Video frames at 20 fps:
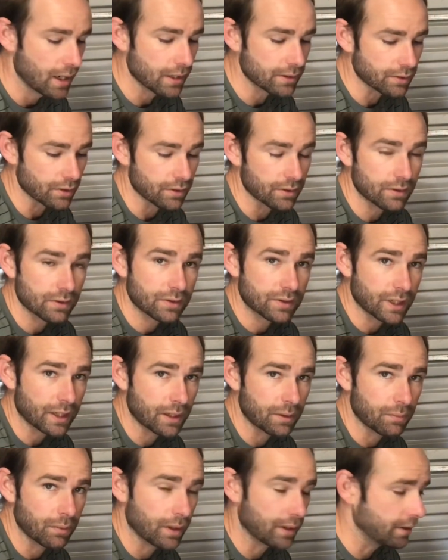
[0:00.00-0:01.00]
So
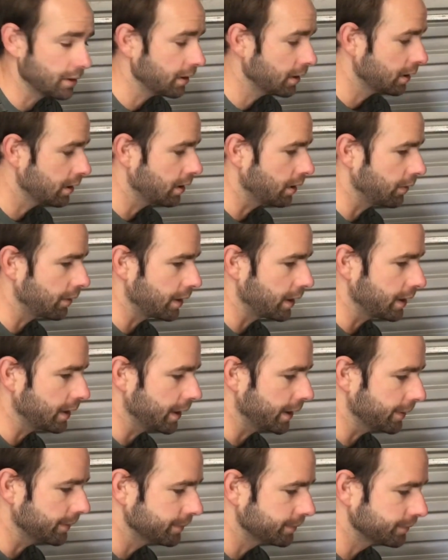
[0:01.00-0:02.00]
second one going in now.